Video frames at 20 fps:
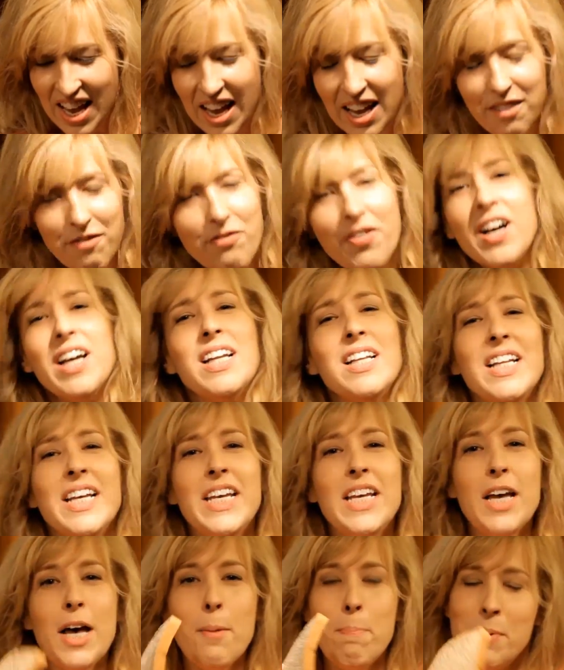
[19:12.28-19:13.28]
And
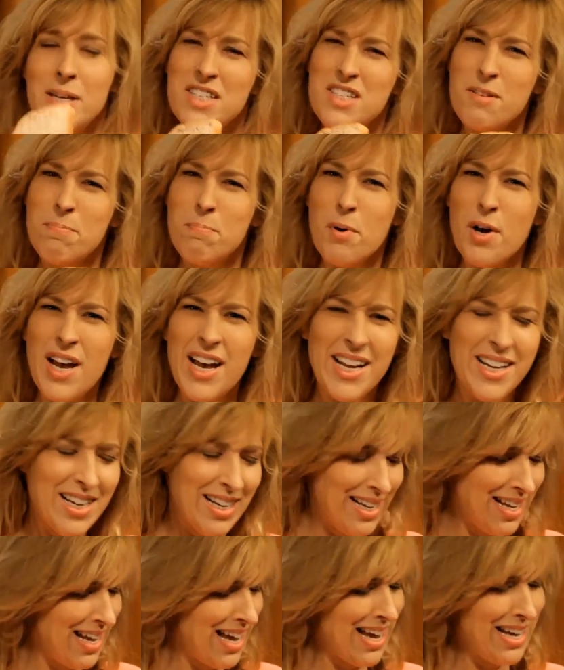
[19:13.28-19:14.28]
finally, a piece of bread.
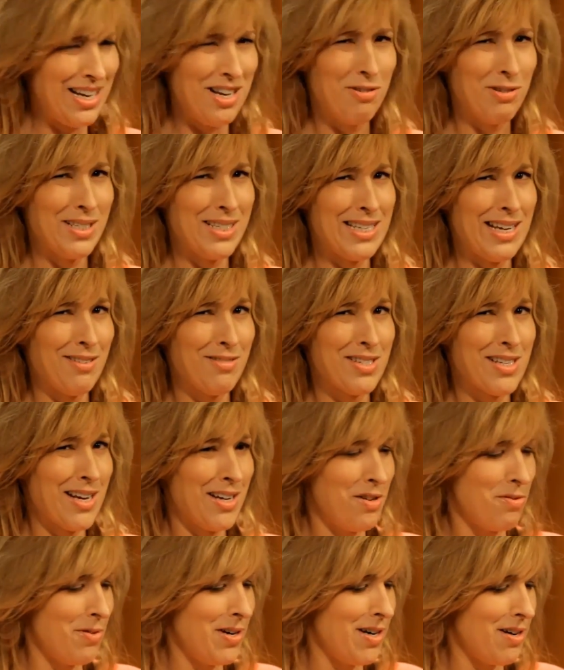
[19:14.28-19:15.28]
I know it sounds
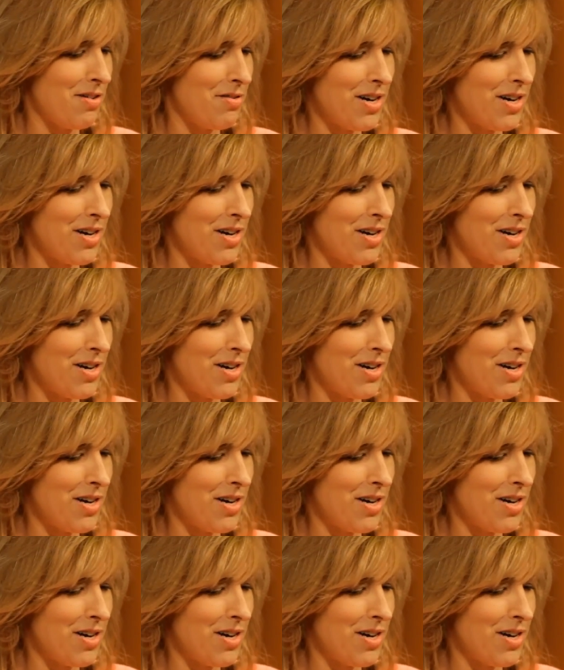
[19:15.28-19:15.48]
kind of weird,